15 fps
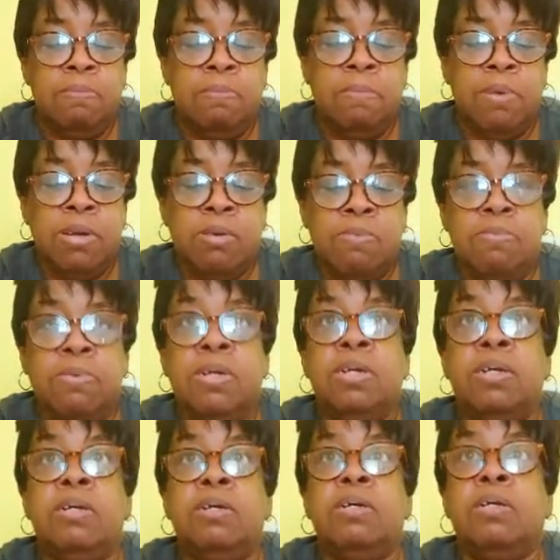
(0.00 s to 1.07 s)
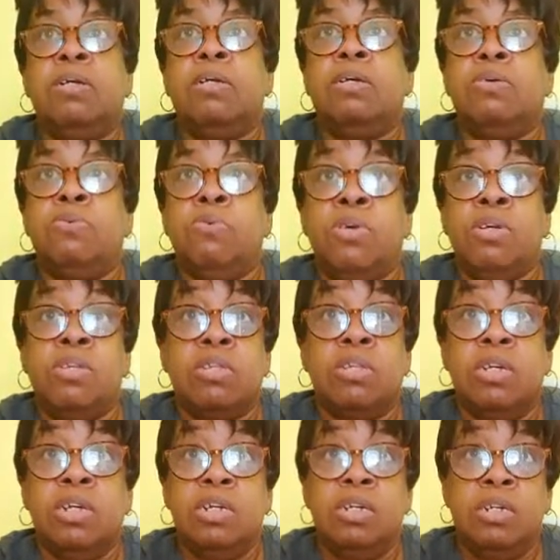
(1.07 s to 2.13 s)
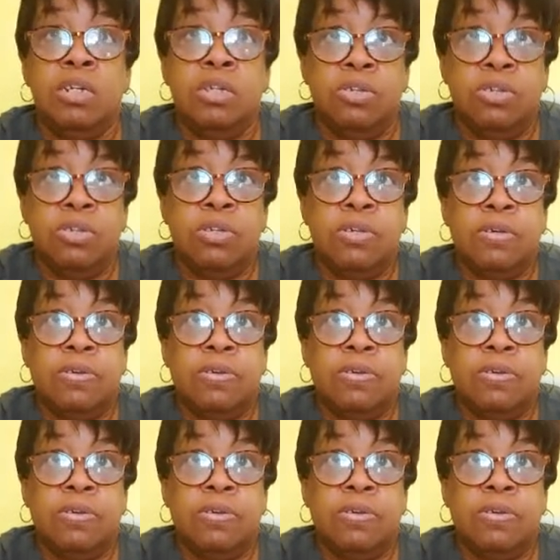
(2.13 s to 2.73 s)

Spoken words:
make me want to sneeze.